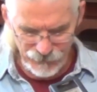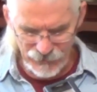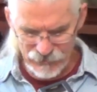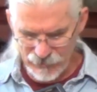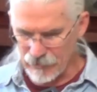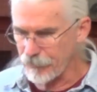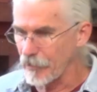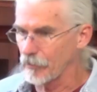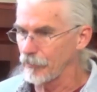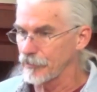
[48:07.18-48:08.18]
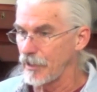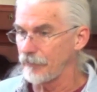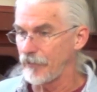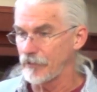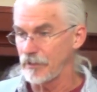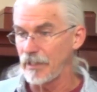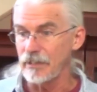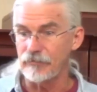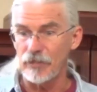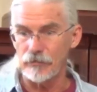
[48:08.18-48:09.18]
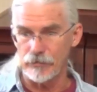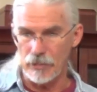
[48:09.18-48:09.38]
this little parable is not found in any of the other